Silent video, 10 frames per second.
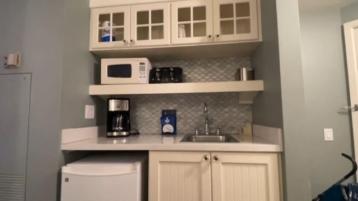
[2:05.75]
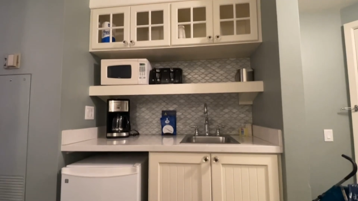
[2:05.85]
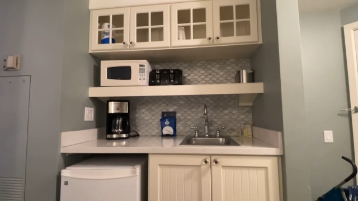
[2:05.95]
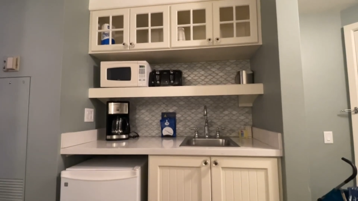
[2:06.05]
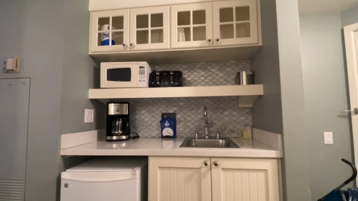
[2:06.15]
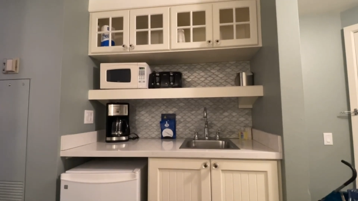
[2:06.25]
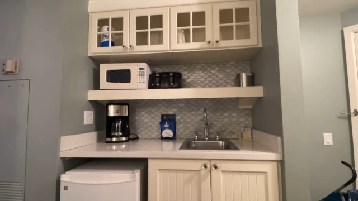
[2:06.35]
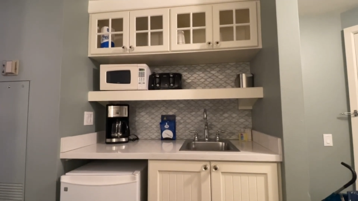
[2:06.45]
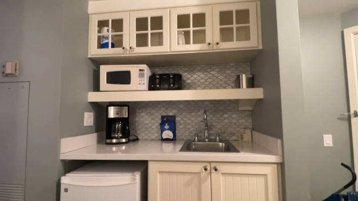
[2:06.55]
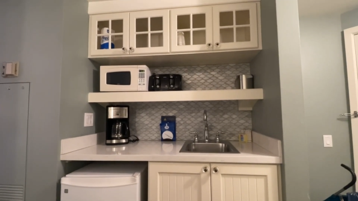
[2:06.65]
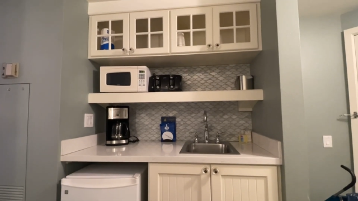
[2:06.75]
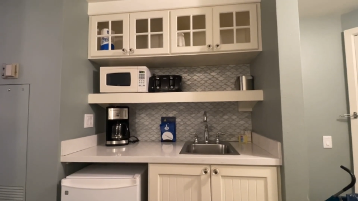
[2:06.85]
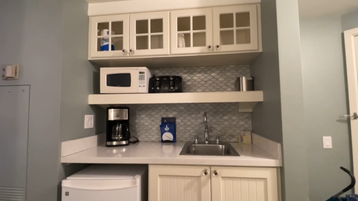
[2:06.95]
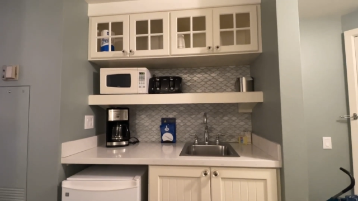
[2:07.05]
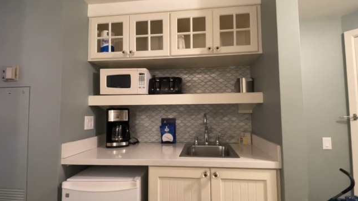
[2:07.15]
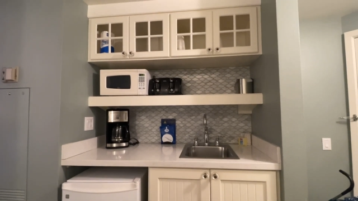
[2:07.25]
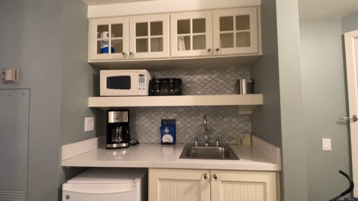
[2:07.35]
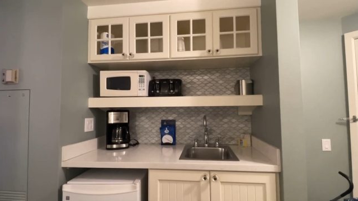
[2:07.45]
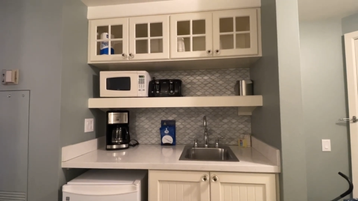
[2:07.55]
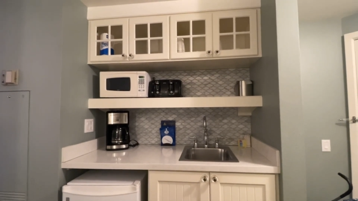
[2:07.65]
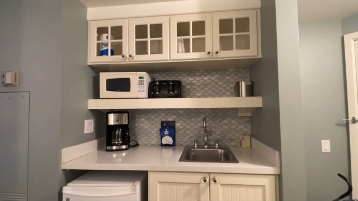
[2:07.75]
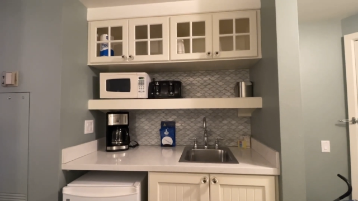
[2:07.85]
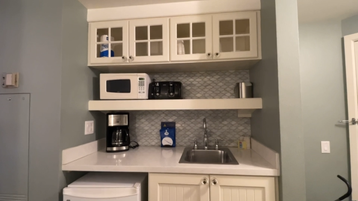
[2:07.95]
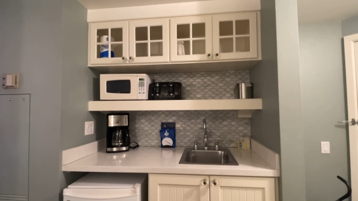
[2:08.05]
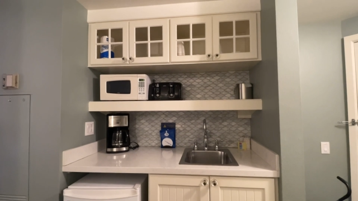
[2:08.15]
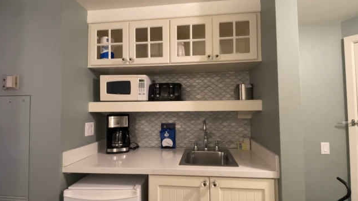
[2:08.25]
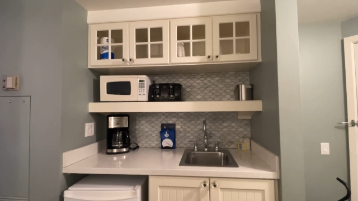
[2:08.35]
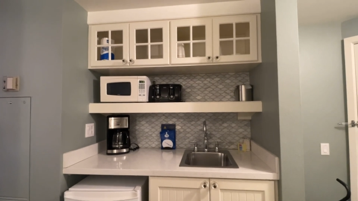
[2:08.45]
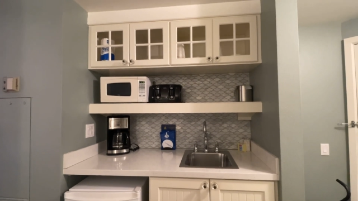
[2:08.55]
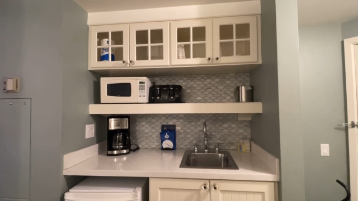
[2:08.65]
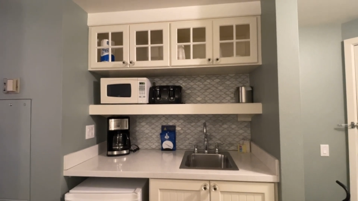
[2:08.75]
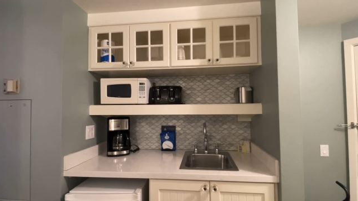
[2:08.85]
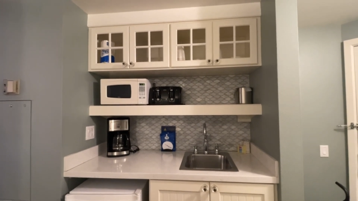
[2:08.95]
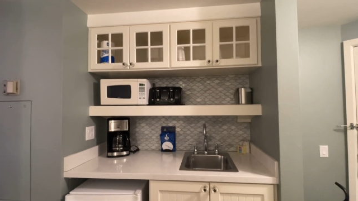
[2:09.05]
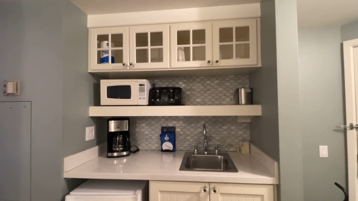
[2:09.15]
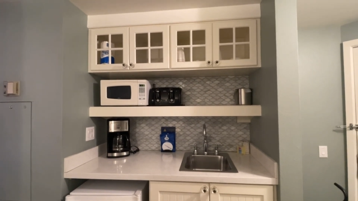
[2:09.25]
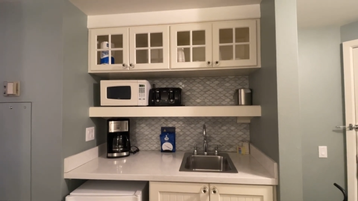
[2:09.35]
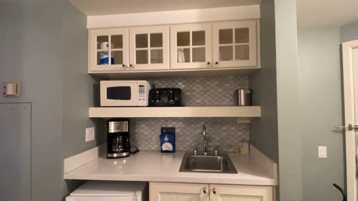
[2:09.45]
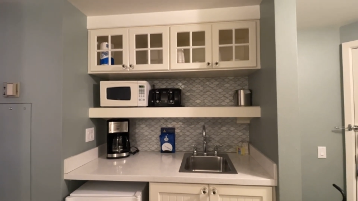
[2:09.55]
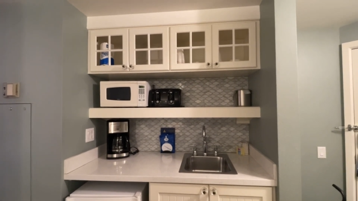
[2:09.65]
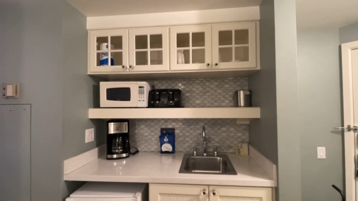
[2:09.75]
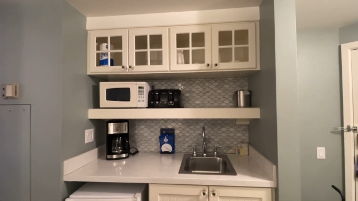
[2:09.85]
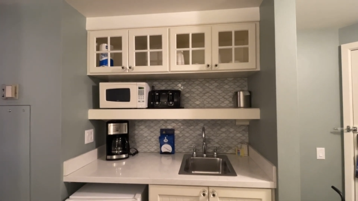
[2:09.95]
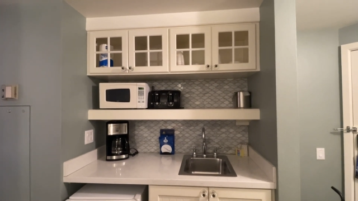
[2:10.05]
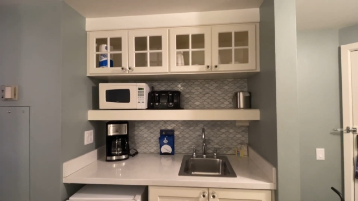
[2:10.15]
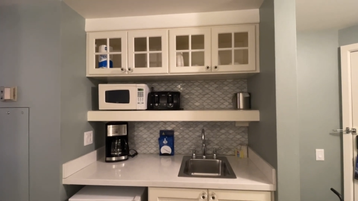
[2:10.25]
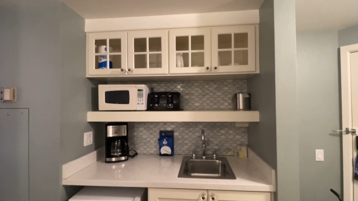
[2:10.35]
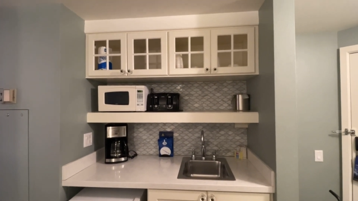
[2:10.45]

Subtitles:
(no speaker visible)